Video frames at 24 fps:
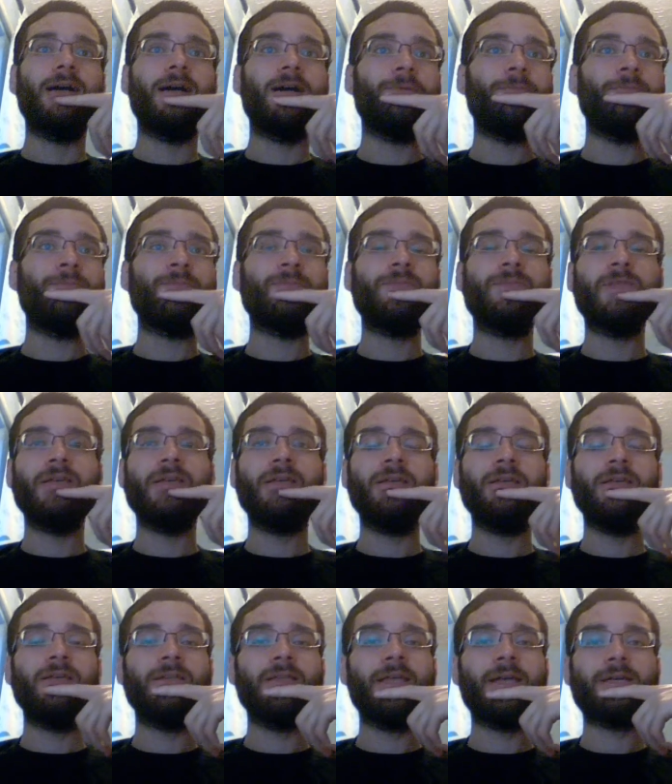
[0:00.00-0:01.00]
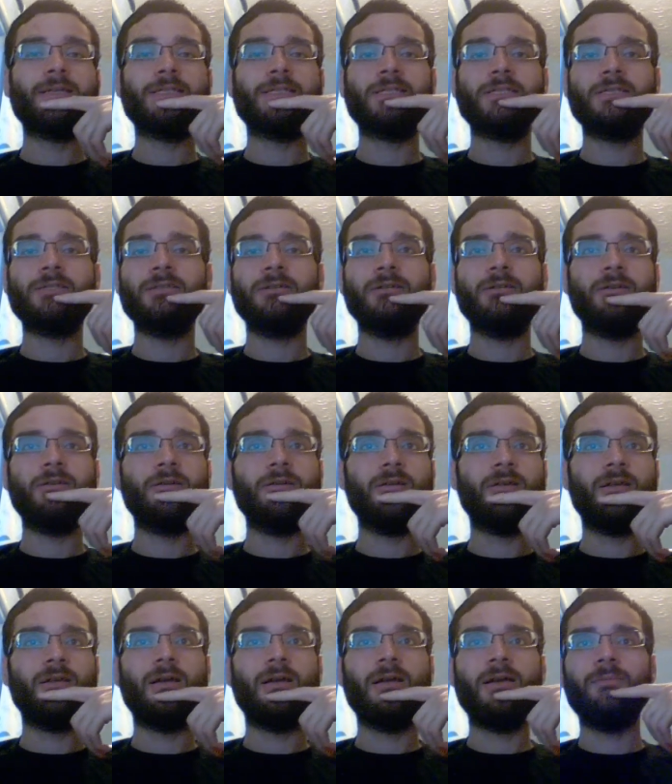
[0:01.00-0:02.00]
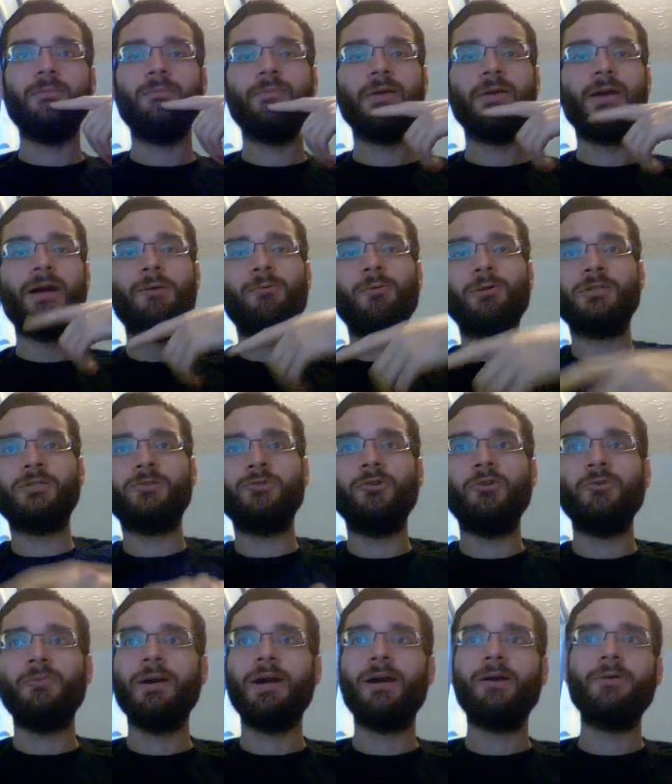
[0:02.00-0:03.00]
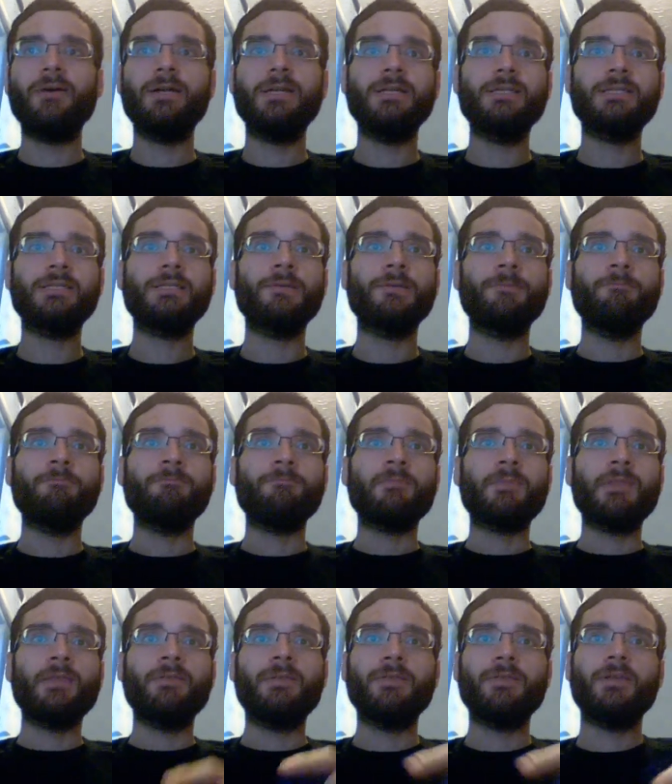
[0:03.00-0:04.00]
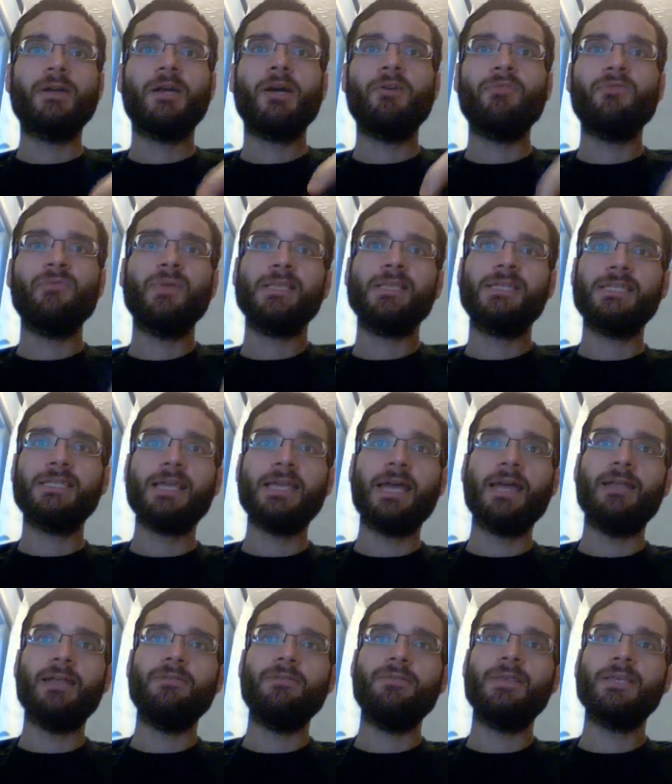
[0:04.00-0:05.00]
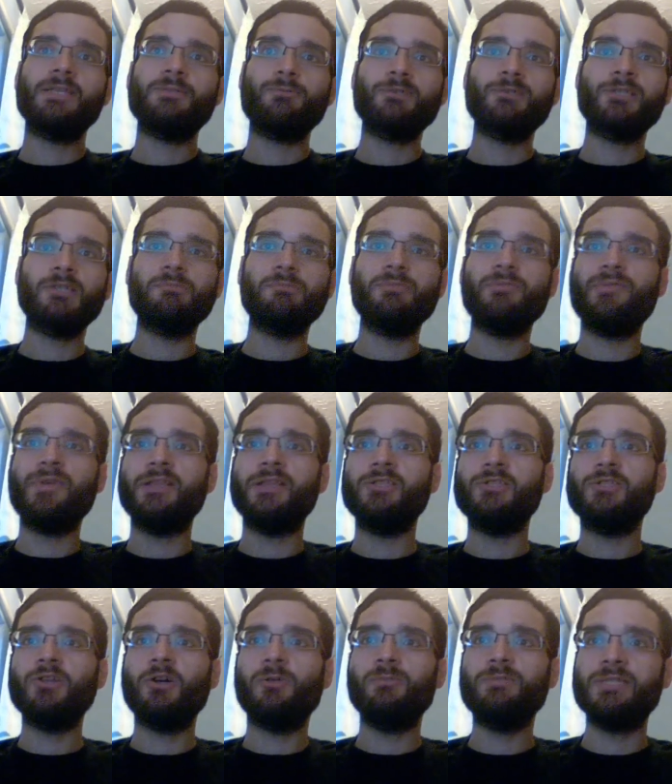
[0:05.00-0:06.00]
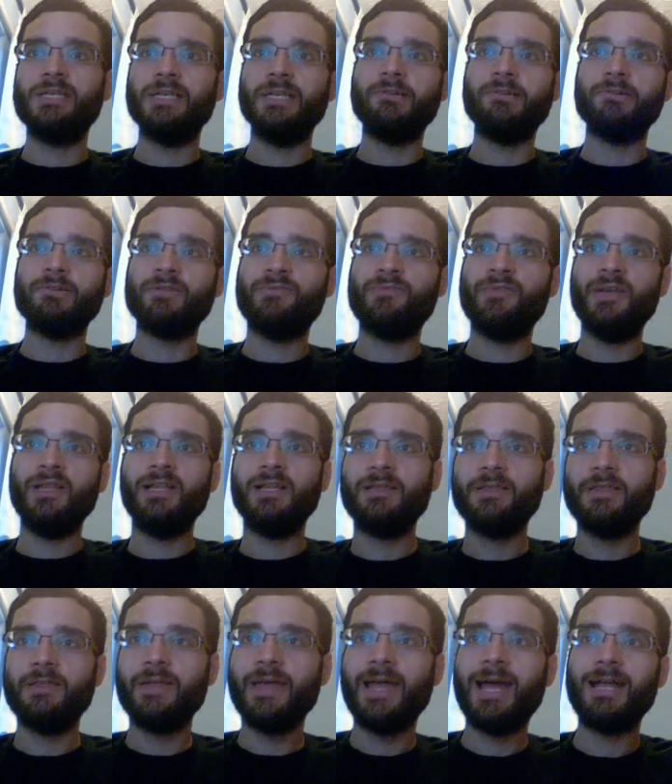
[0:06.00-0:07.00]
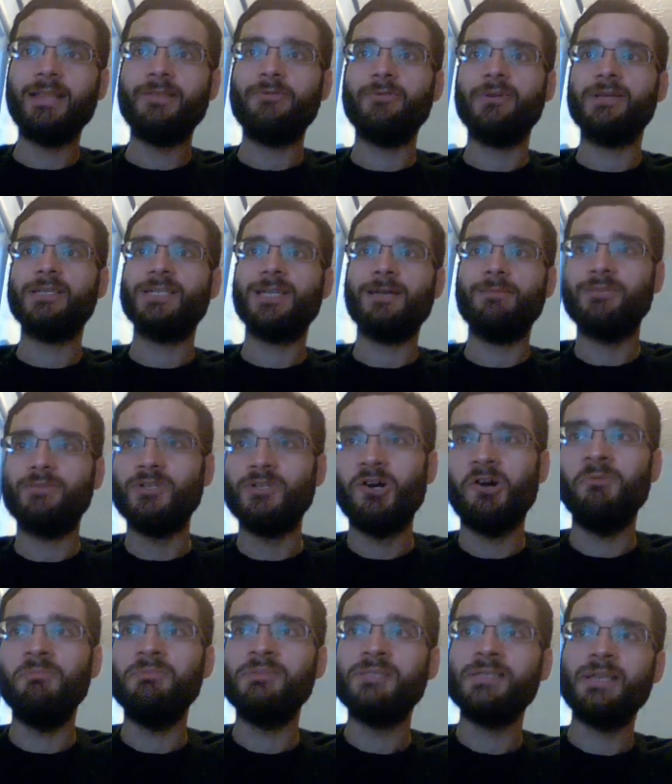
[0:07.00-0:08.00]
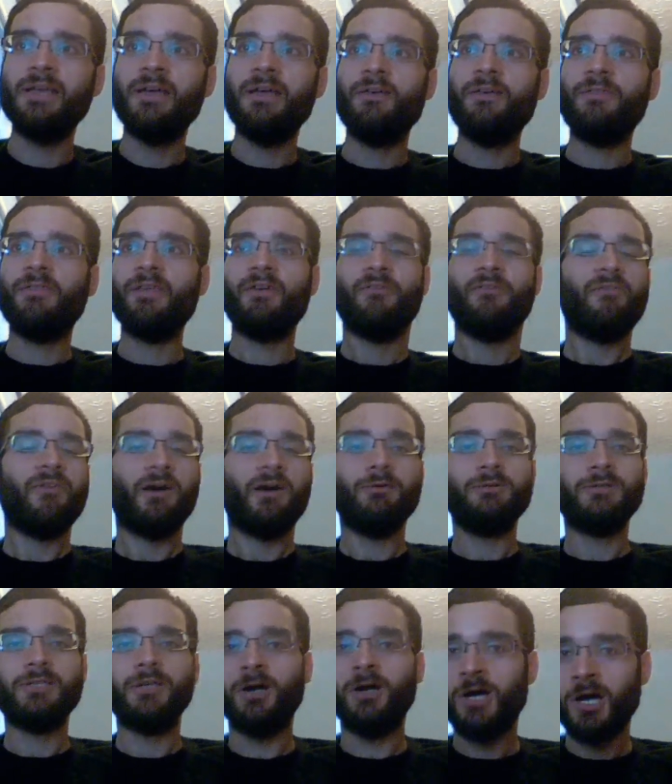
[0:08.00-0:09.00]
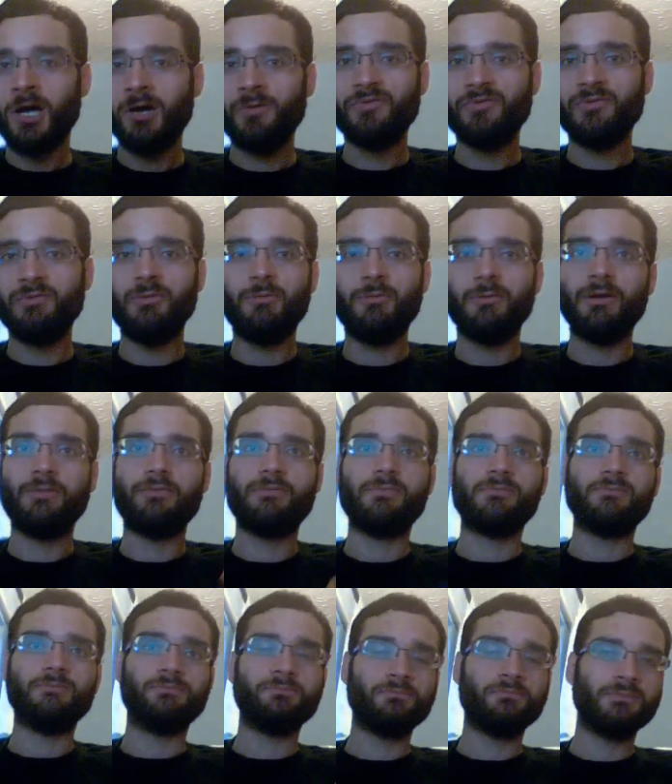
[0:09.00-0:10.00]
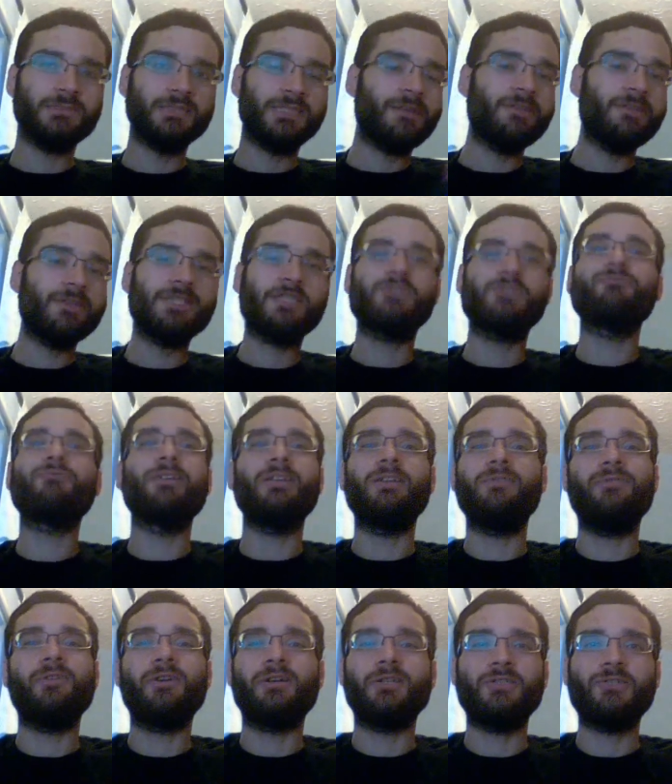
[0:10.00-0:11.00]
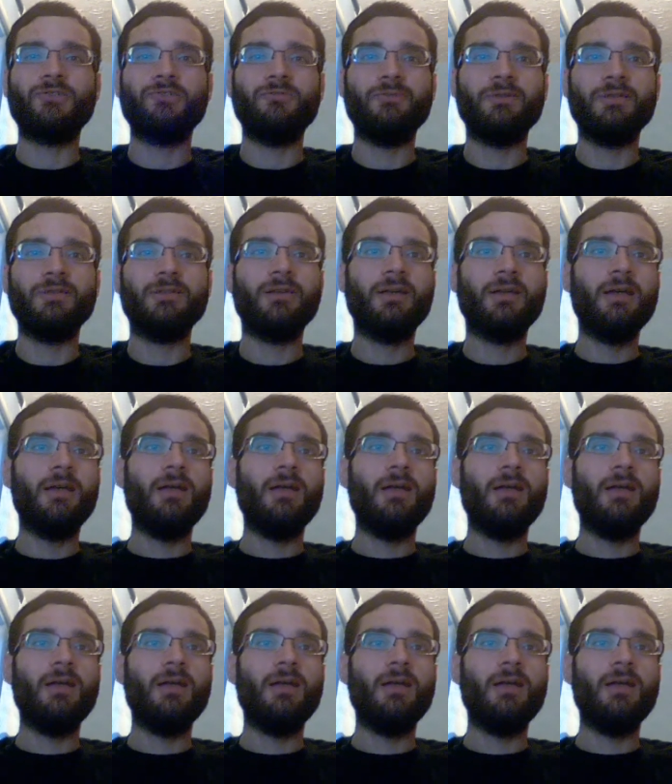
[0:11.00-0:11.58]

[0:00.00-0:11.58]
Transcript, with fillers: um, the next uh, bit I want to talk about is that the government said this was to prevent job seekers feeling that they had to accept jobs they felt uncomfortable with now this is really fucking stupid